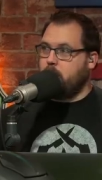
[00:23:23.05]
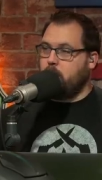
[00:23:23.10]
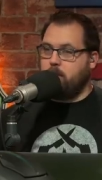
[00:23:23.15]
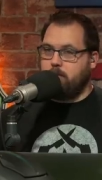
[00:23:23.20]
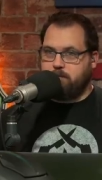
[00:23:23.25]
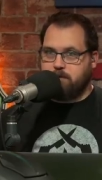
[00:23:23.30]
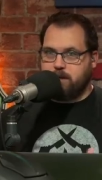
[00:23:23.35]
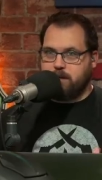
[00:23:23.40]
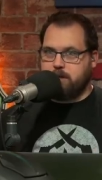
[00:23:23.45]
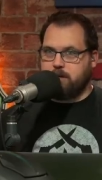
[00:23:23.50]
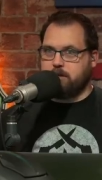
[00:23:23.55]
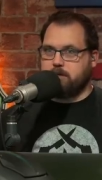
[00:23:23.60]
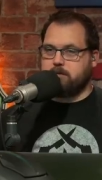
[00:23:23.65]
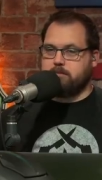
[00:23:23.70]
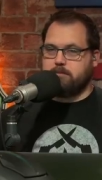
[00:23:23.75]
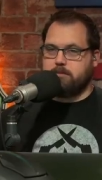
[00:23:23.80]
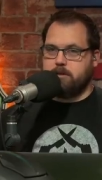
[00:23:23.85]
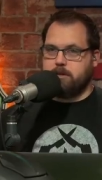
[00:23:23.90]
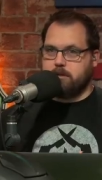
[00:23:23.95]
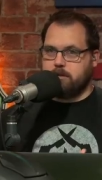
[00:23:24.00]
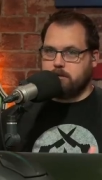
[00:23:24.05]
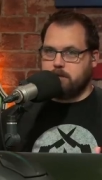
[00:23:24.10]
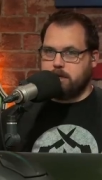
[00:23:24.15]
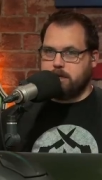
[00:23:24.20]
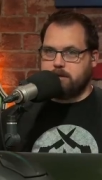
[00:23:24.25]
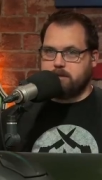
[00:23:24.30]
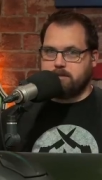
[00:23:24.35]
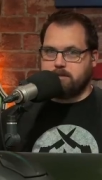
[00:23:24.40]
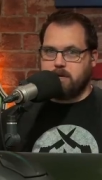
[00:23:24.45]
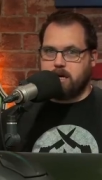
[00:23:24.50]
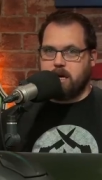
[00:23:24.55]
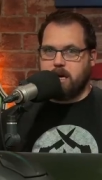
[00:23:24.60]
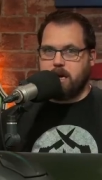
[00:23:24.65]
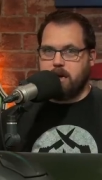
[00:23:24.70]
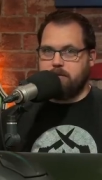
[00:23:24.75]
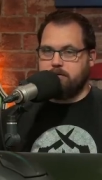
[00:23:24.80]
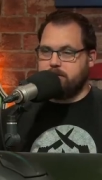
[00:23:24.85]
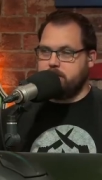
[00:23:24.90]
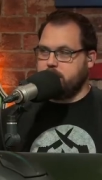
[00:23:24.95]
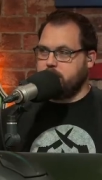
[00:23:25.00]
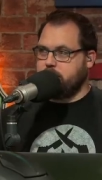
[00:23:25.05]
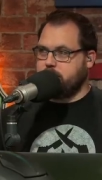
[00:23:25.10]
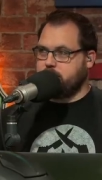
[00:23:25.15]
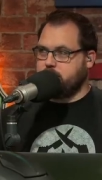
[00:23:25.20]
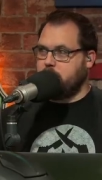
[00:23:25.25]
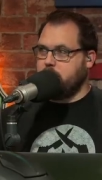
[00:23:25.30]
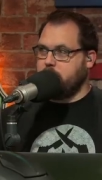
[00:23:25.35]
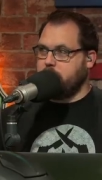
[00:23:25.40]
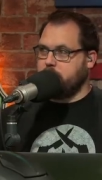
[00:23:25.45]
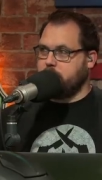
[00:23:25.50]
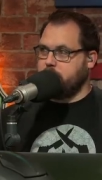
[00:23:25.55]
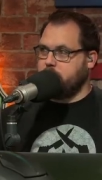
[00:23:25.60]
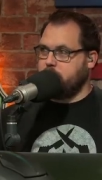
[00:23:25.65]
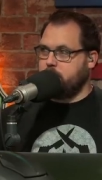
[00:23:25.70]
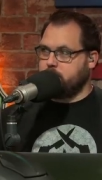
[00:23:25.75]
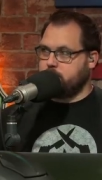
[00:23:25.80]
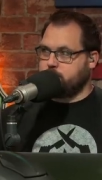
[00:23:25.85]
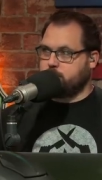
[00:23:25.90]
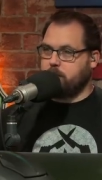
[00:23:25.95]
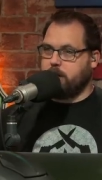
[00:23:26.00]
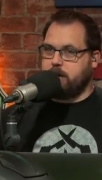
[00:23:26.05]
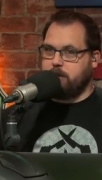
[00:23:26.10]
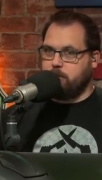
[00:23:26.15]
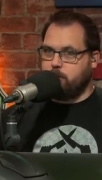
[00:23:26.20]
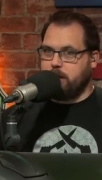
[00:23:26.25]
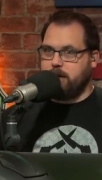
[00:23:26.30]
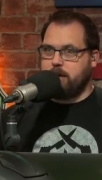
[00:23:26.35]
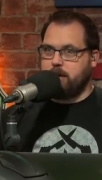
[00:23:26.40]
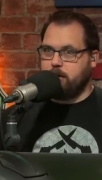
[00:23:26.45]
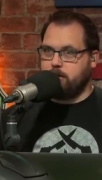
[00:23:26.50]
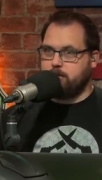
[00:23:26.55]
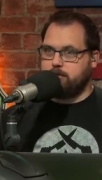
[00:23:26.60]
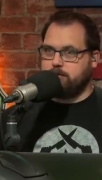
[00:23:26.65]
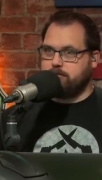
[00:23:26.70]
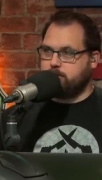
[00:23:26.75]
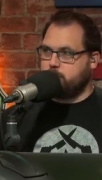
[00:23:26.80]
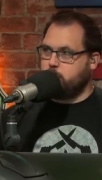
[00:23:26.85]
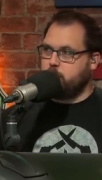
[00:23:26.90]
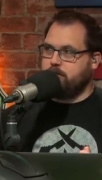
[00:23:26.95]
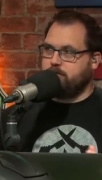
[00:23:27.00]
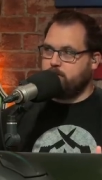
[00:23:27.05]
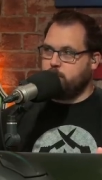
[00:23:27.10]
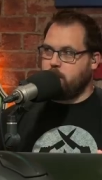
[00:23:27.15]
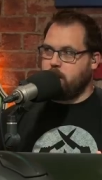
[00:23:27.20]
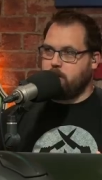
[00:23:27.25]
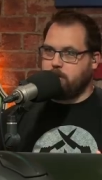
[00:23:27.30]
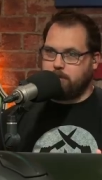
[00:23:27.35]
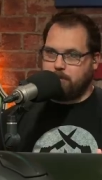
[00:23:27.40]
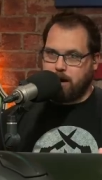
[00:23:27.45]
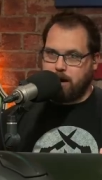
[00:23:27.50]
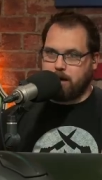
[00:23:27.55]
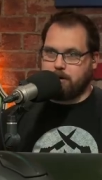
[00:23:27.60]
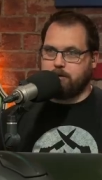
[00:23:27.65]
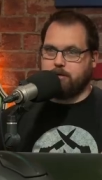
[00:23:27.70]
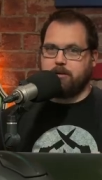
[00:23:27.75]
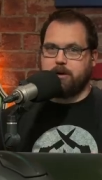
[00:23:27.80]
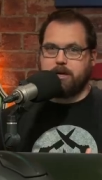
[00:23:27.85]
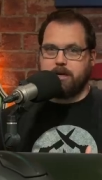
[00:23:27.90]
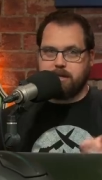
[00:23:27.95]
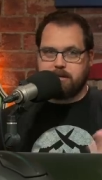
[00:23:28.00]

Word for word: Hopefully, your your league does not have the giant you know trade windows of 24 hour monitoring.